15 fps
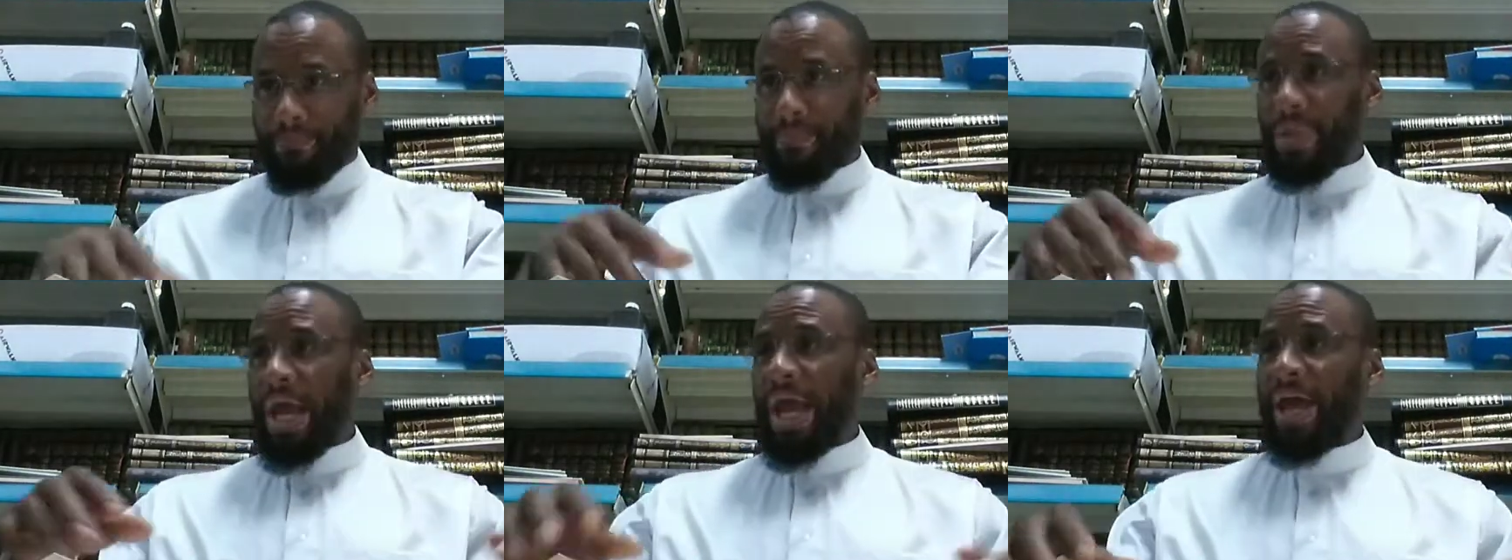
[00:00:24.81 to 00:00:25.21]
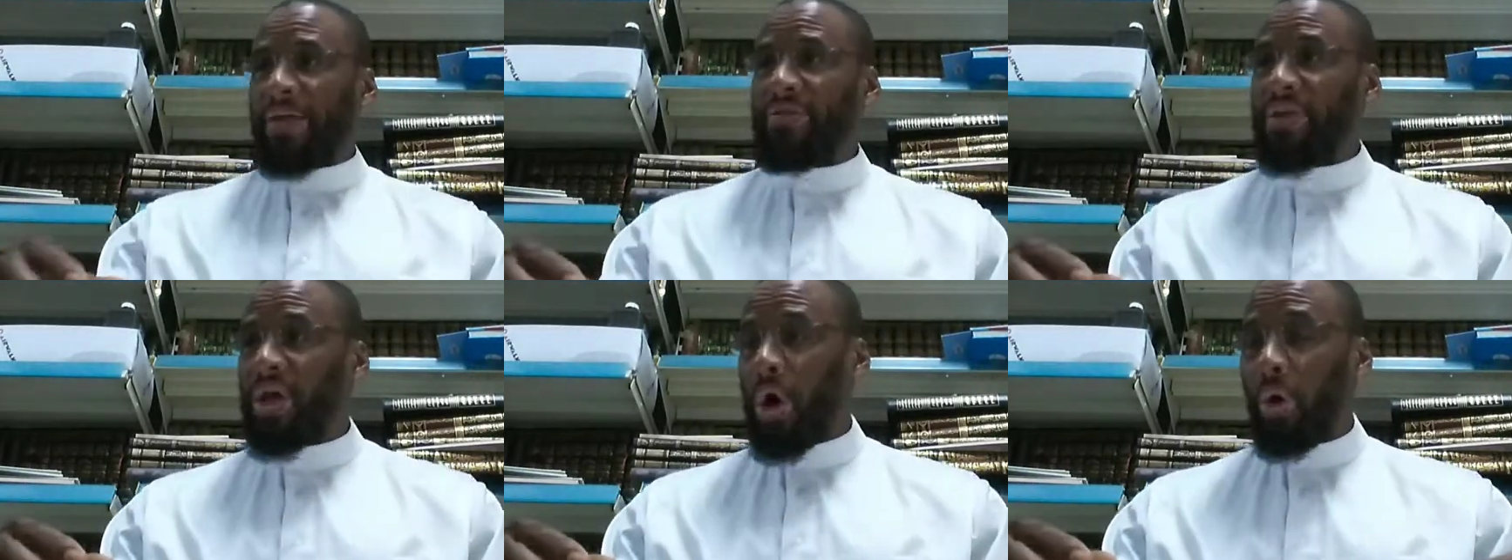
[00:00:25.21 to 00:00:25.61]
And
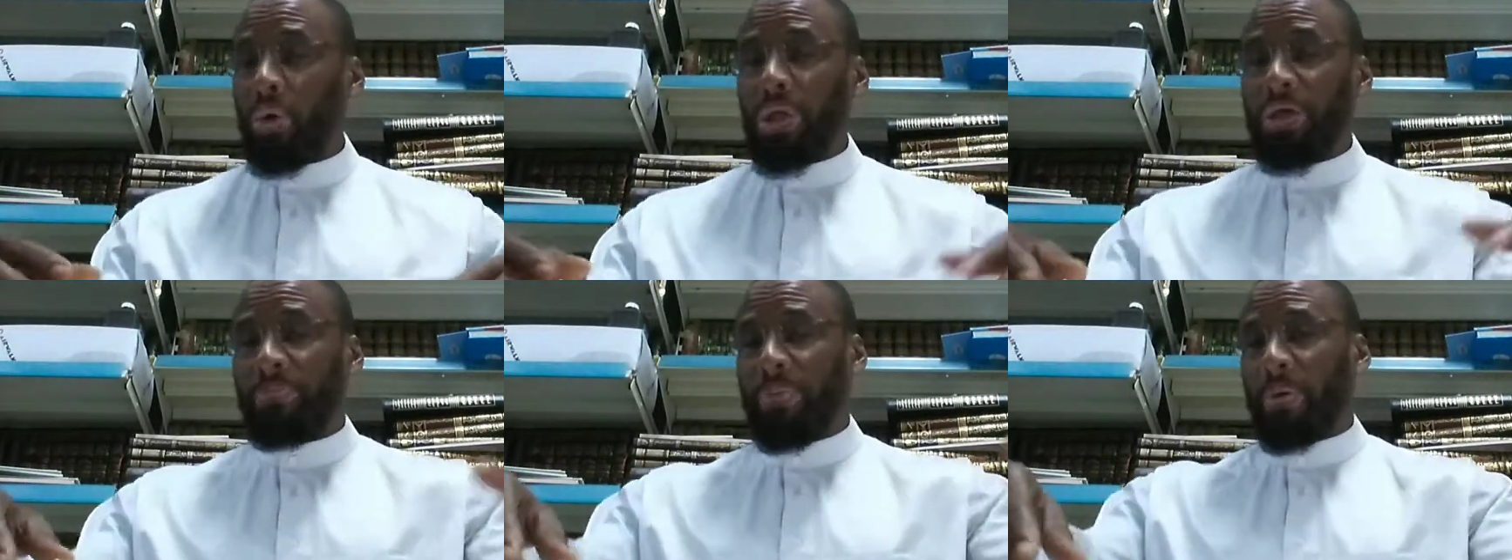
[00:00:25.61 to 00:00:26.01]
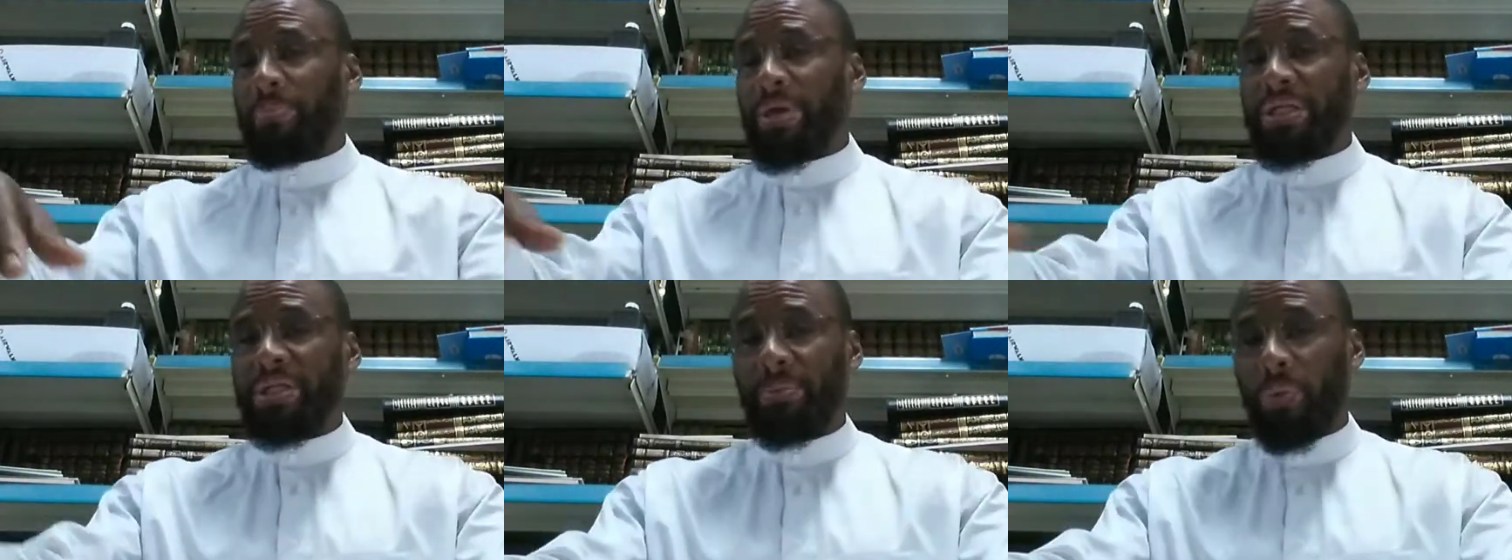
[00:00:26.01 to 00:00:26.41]
the only
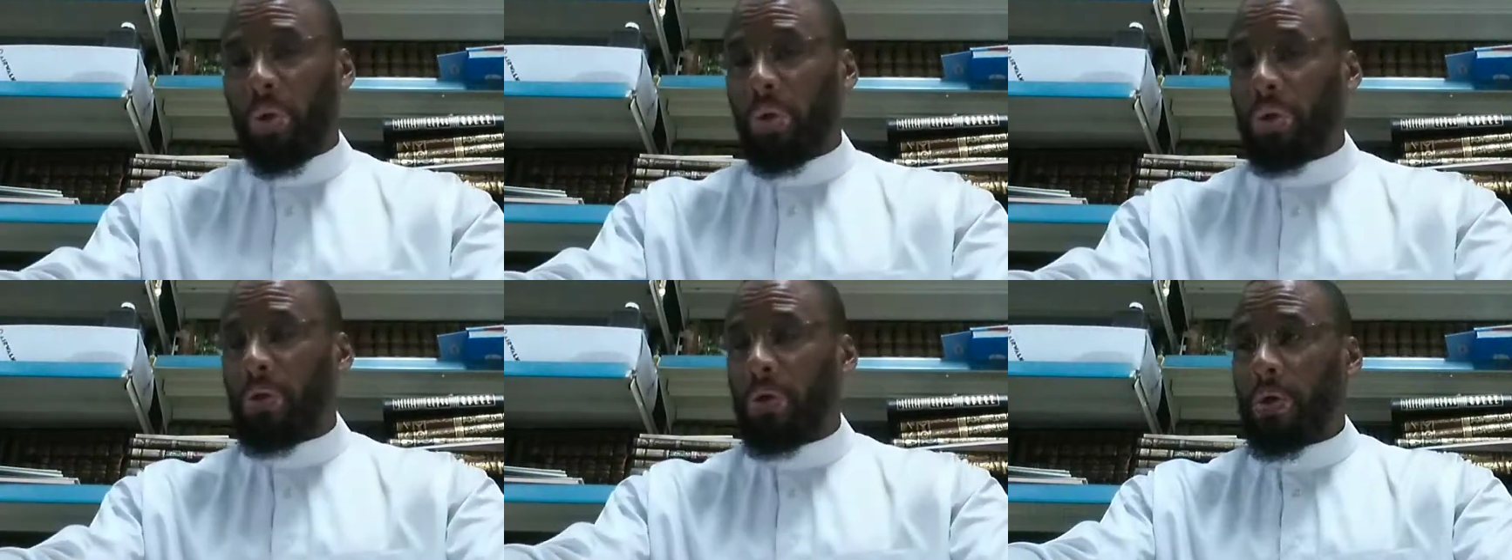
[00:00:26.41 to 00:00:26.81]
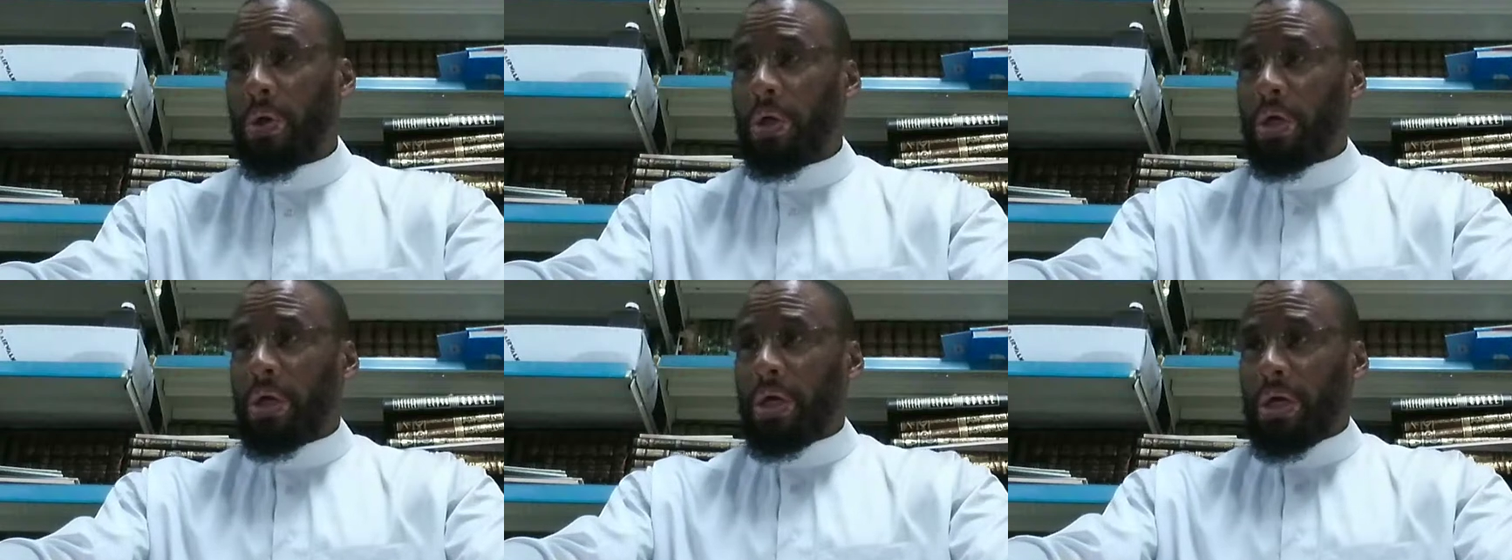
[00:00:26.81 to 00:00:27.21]
permissible
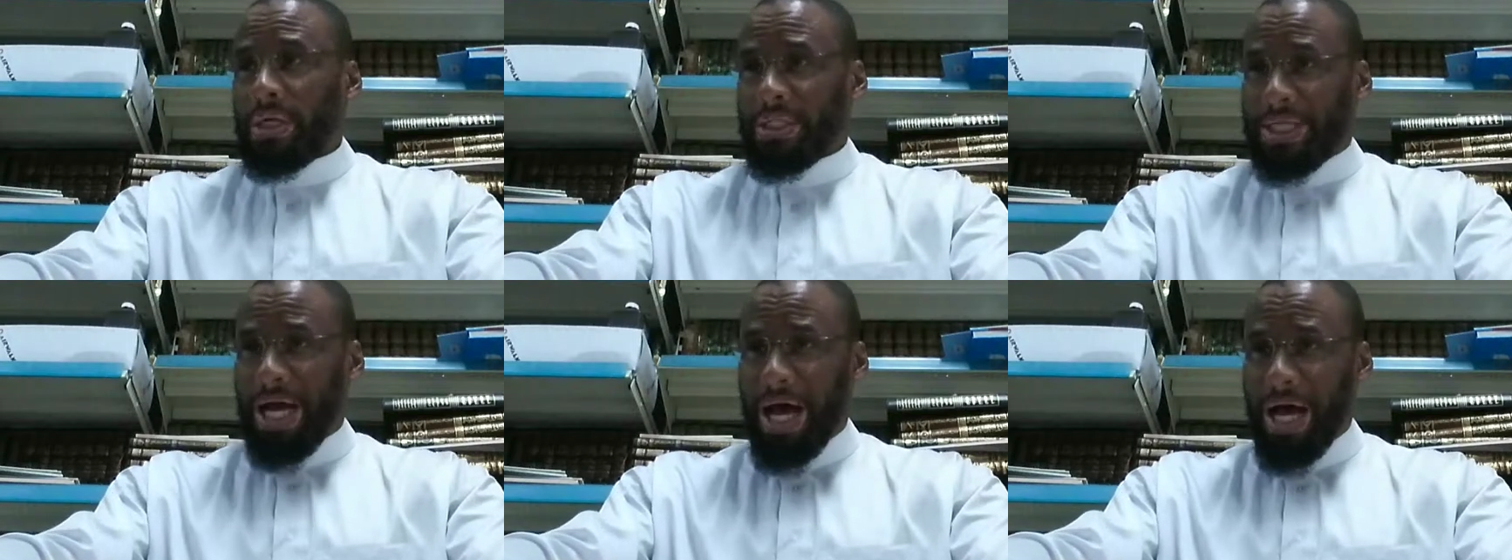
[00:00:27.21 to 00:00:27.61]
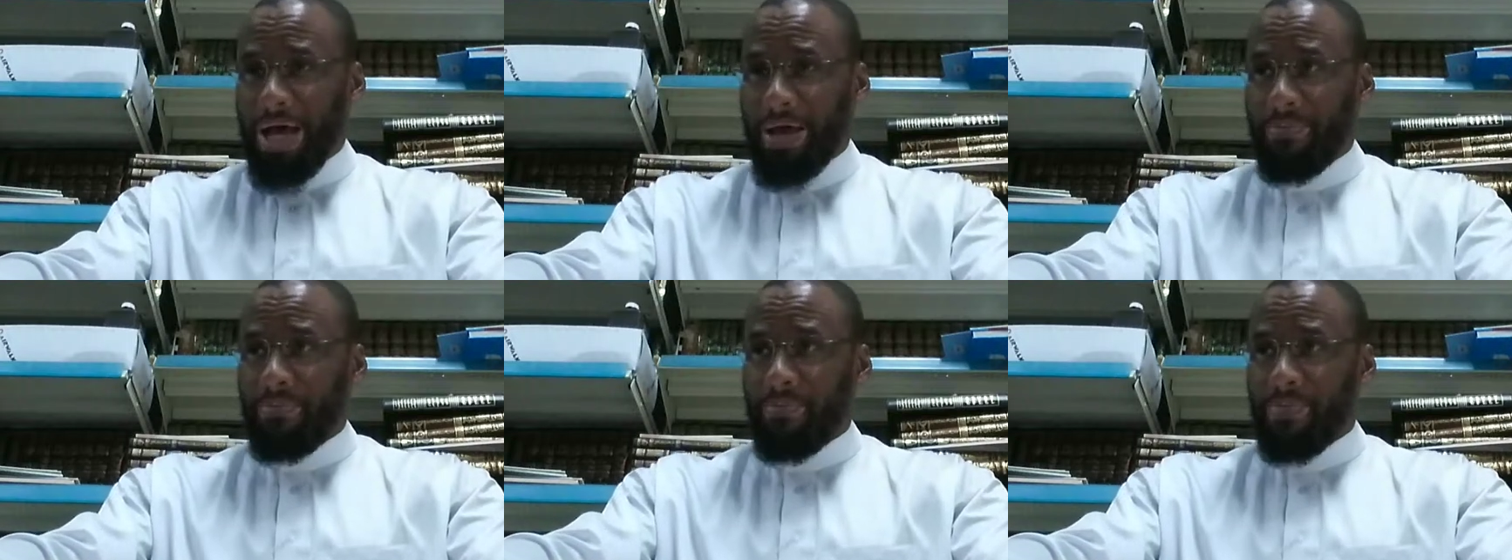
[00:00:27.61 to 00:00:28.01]

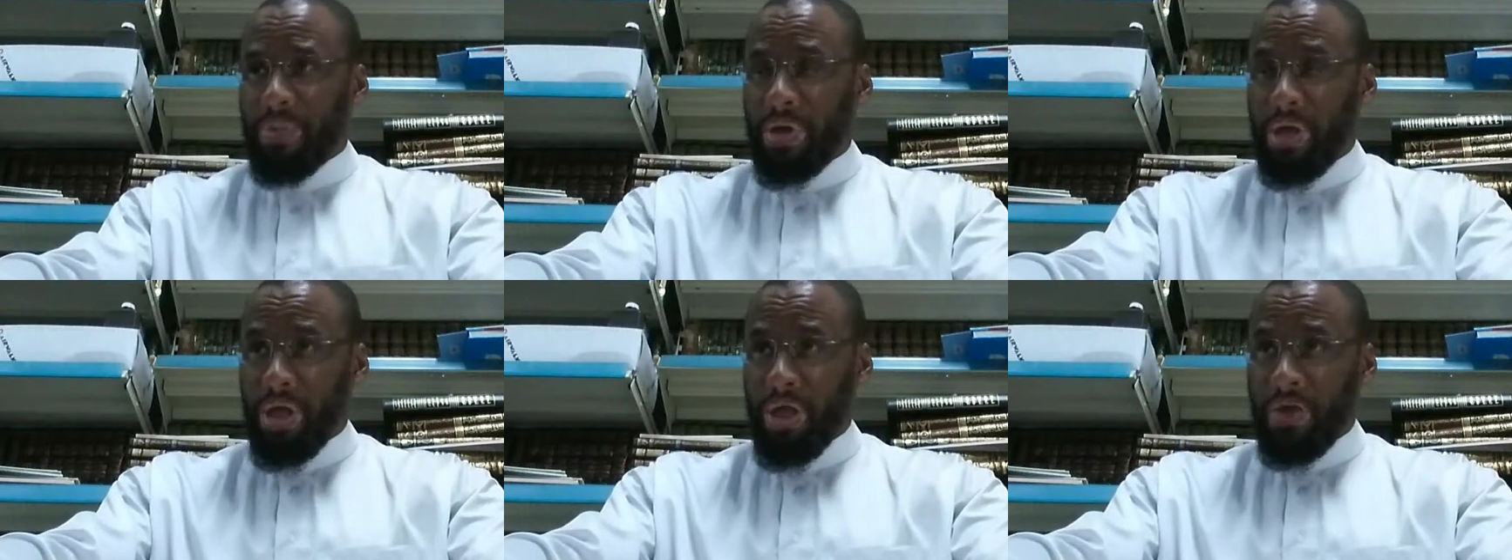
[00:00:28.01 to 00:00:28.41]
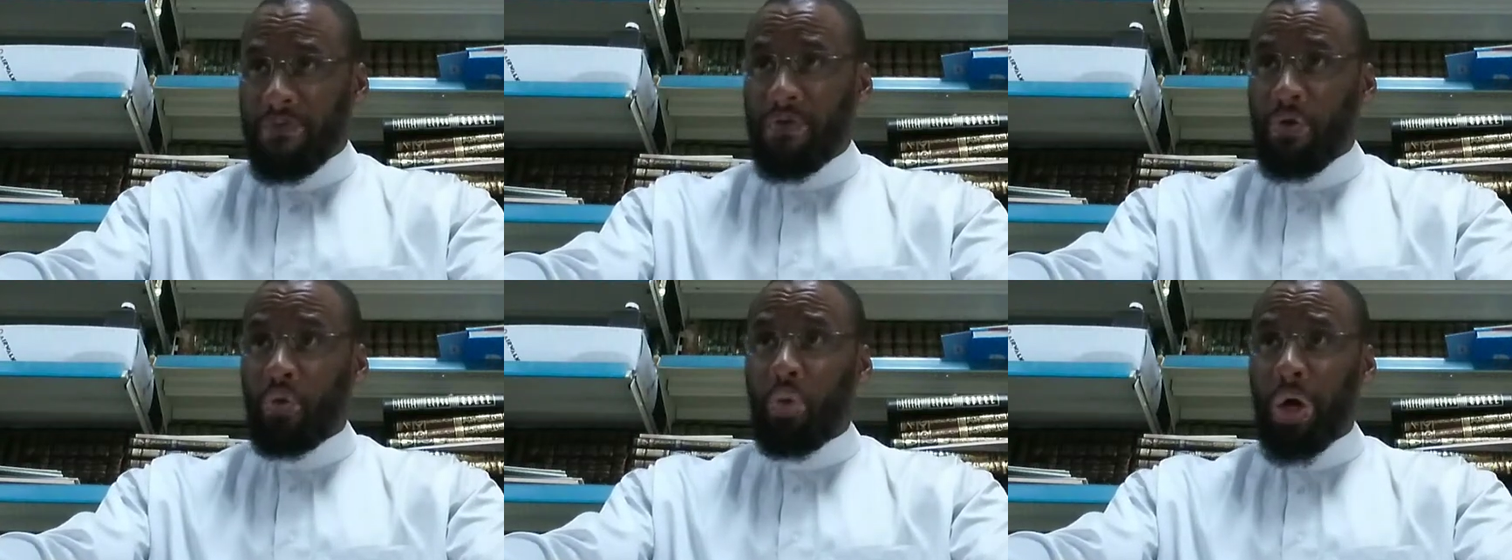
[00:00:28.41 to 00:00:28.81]
time, if you
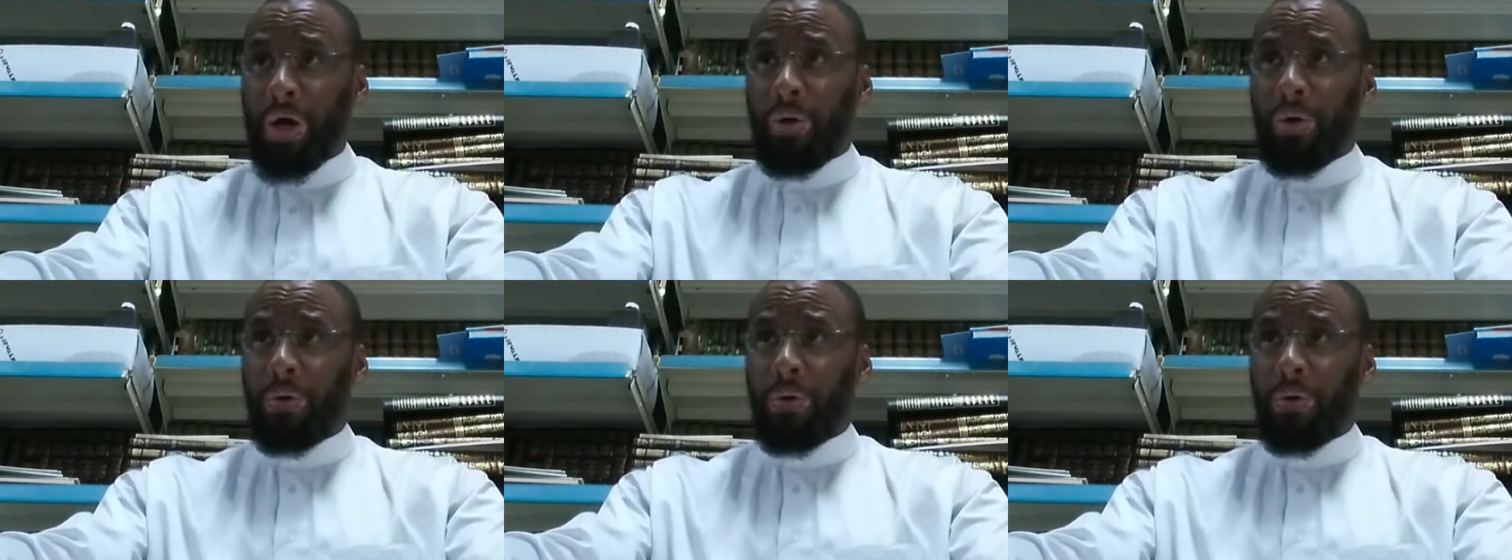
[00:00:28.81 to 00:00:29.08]
will,